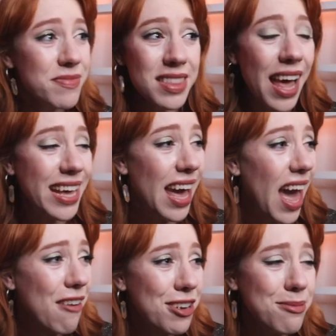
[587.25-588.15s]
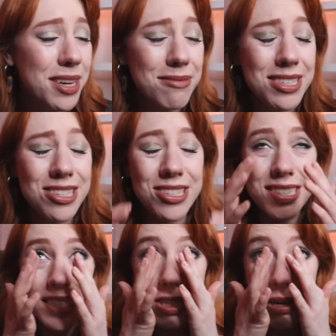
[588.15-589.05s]
Like everyone was
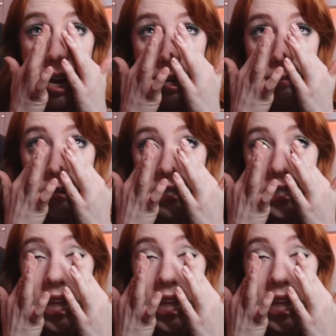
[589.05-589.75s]
just incredible.